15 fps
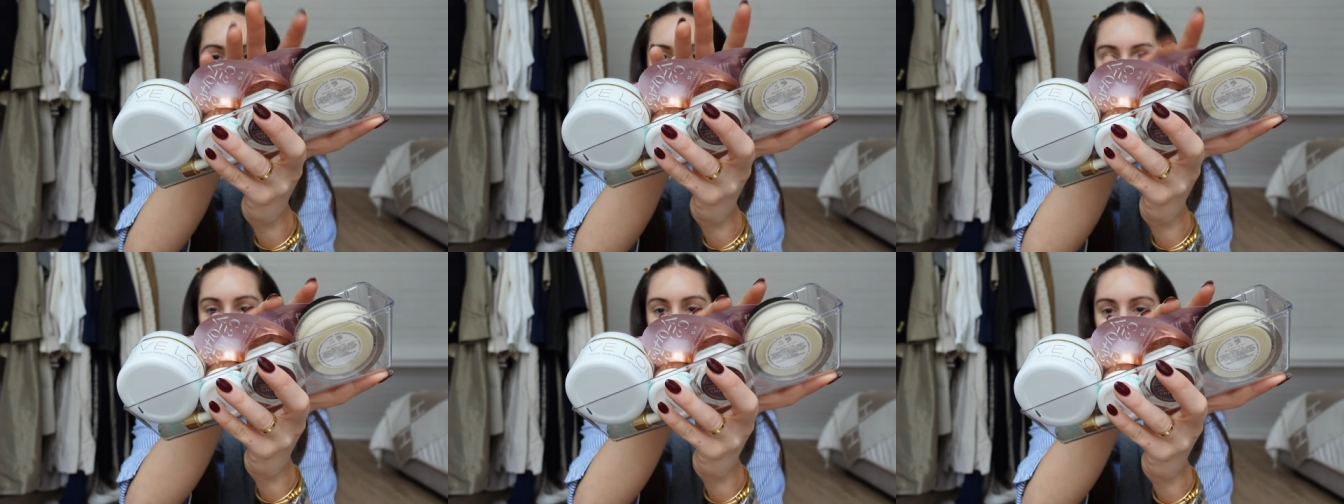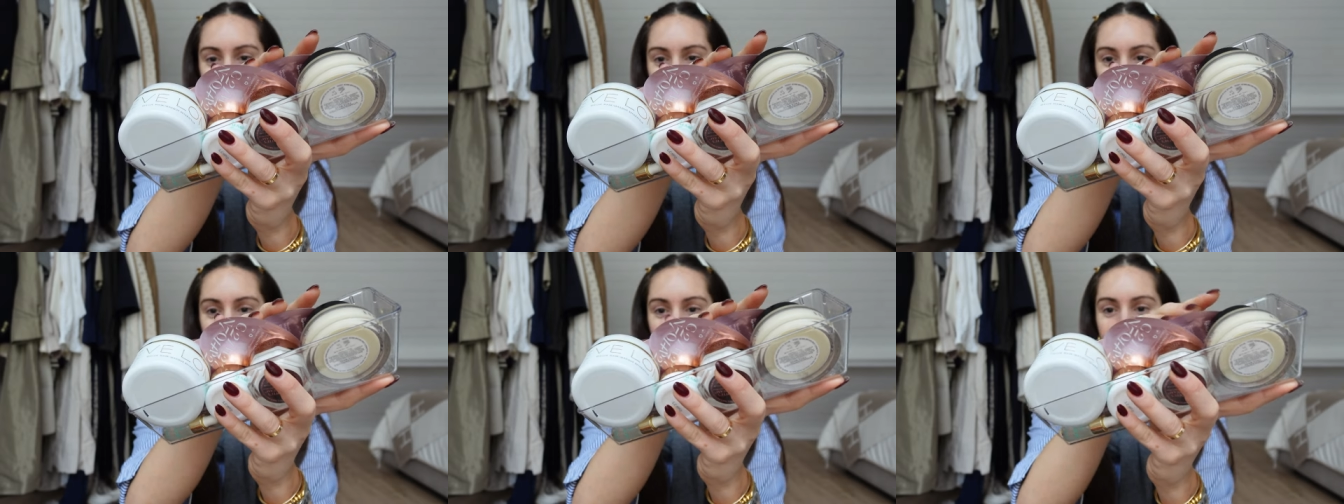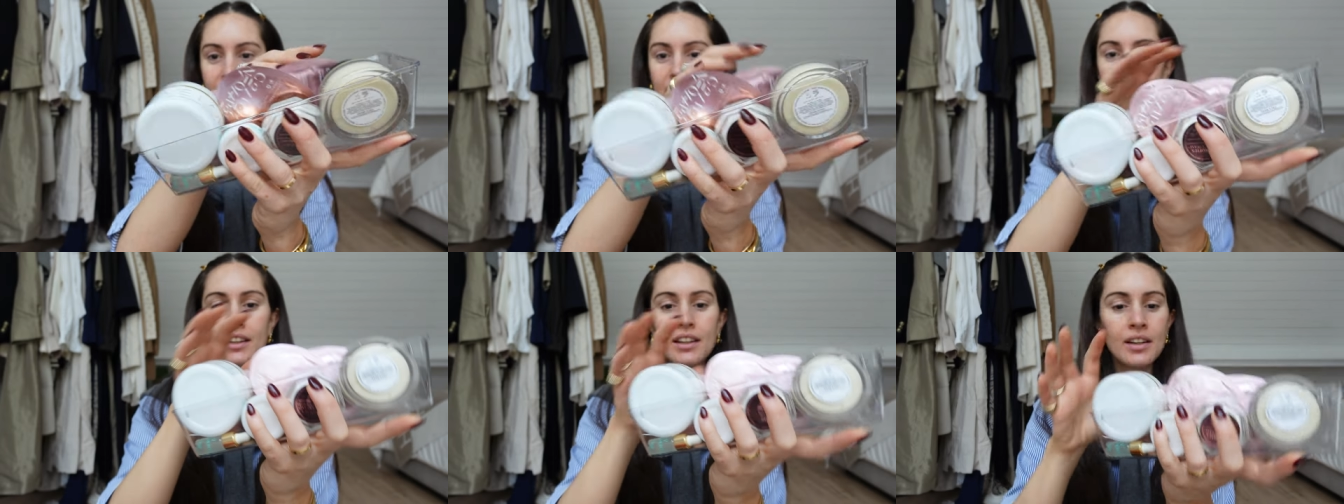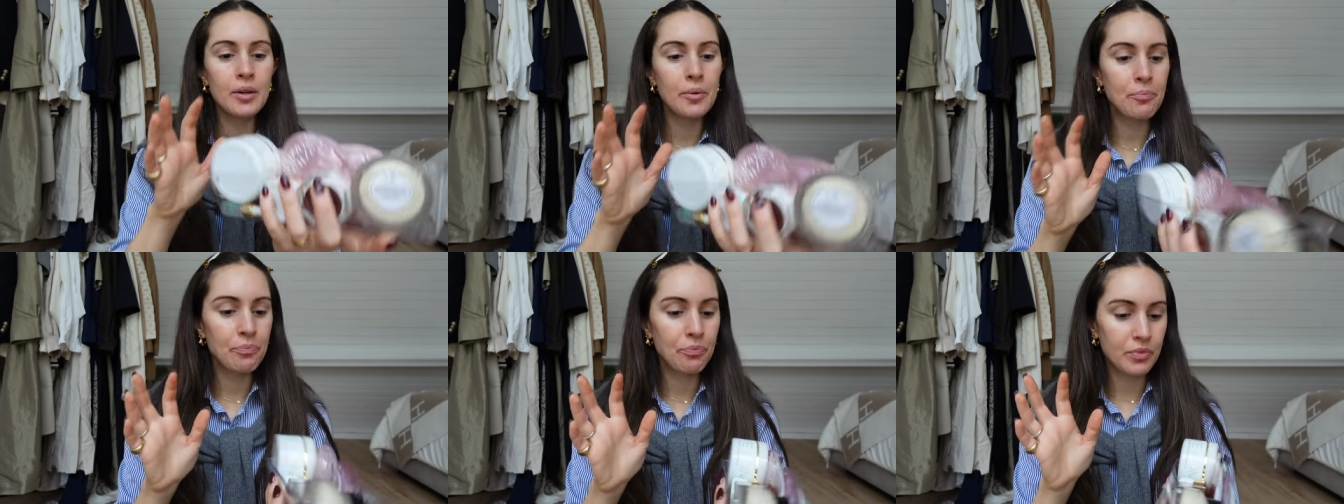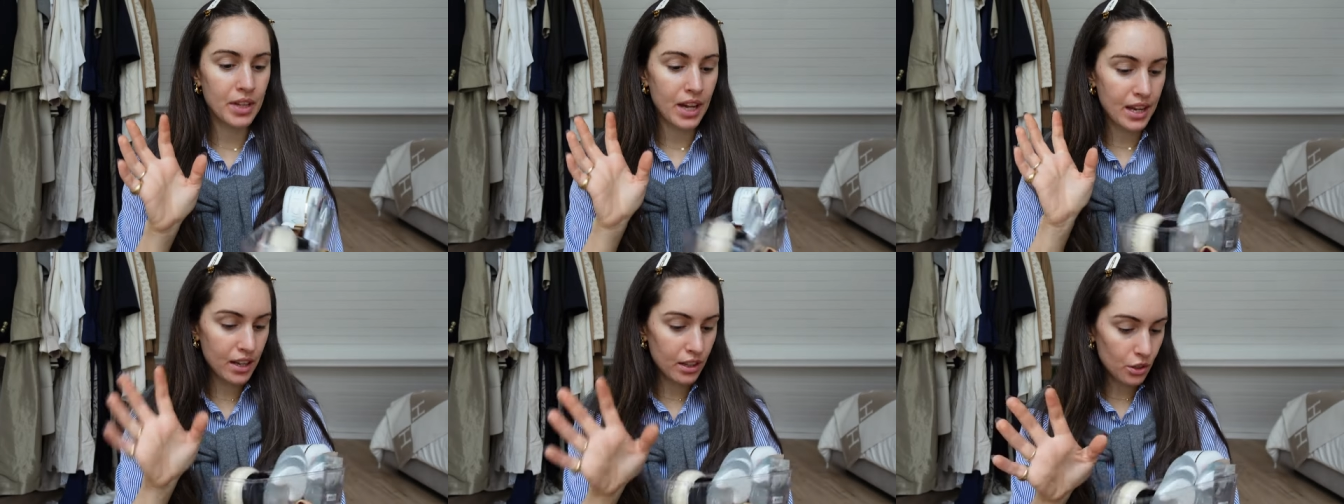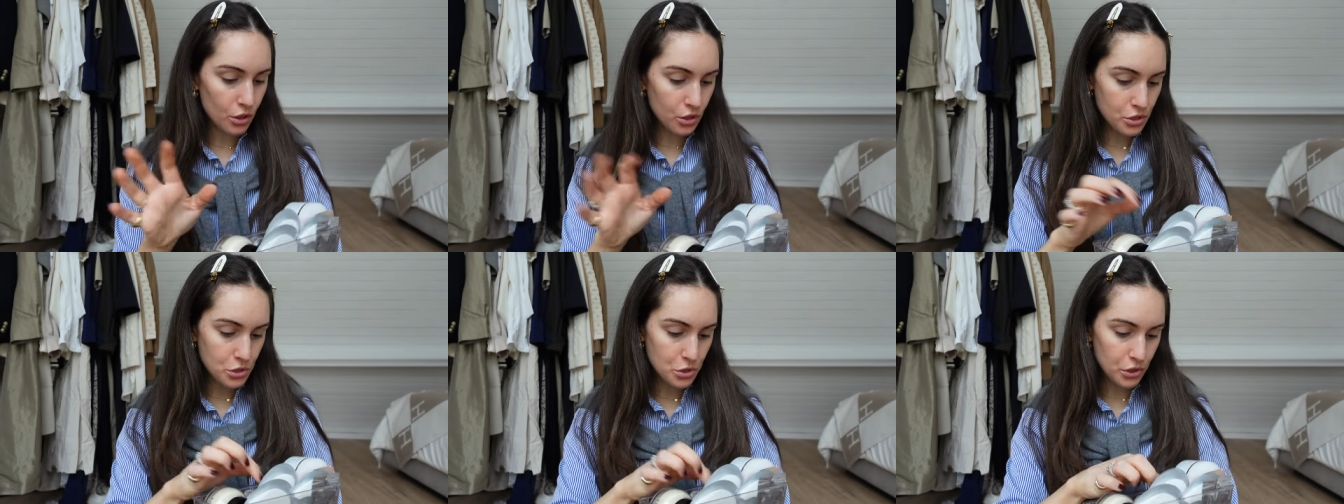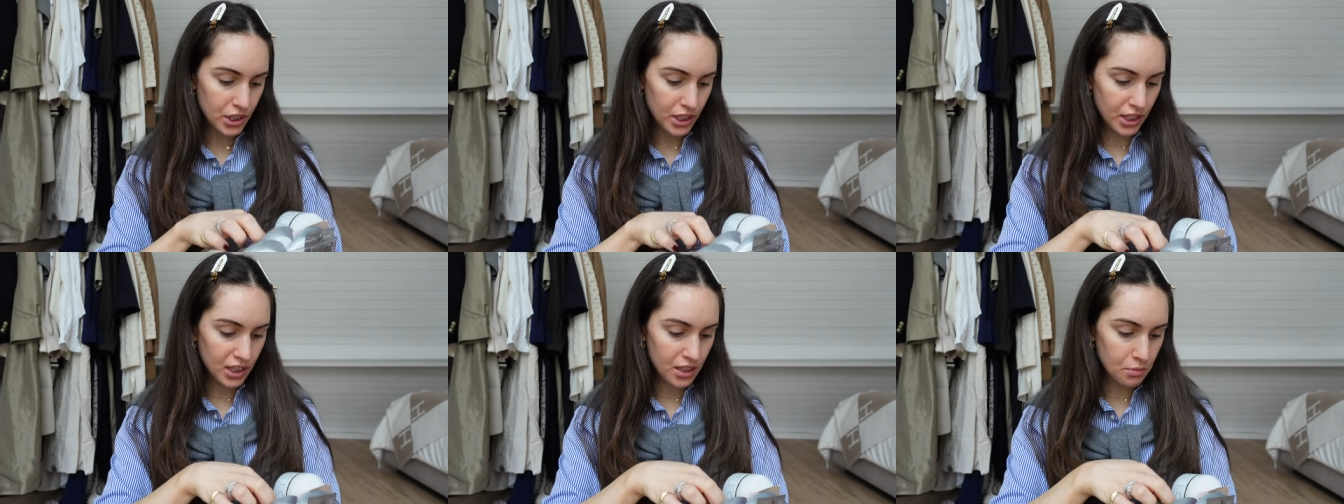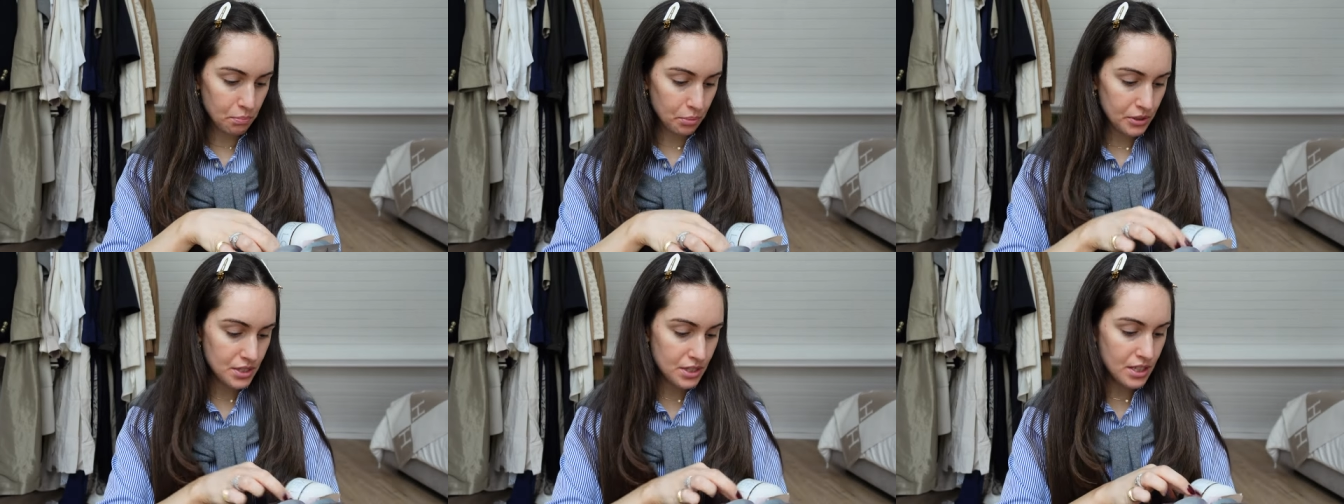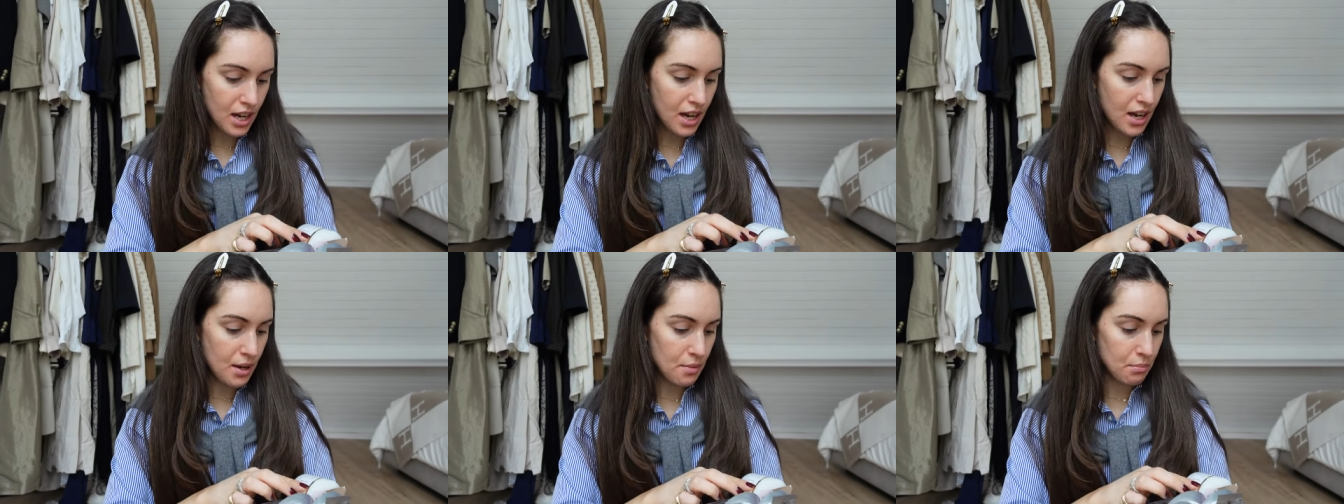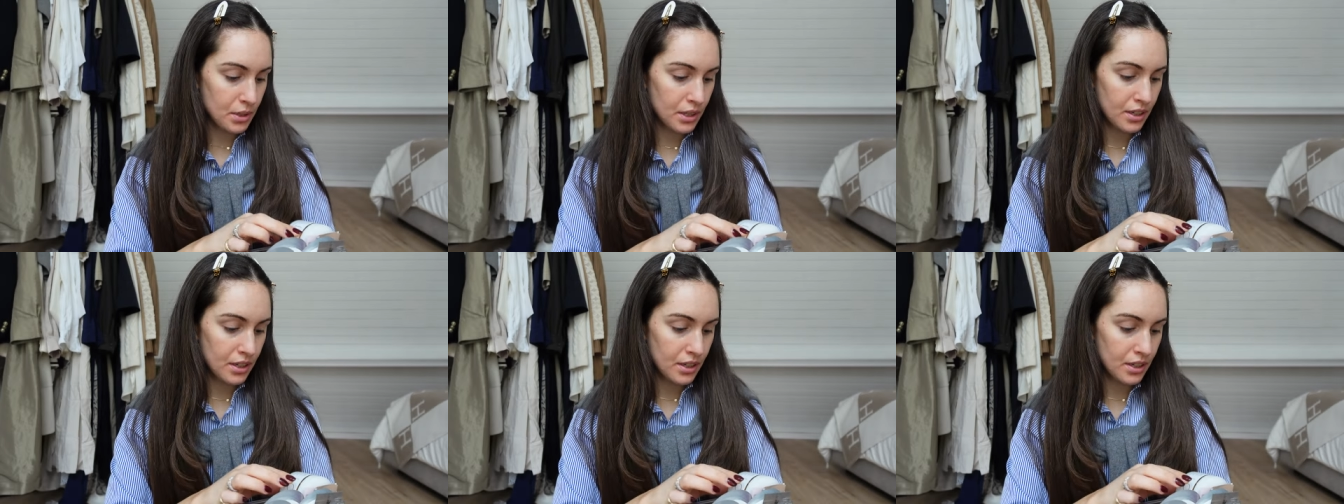up in the morning. And I'll also keep some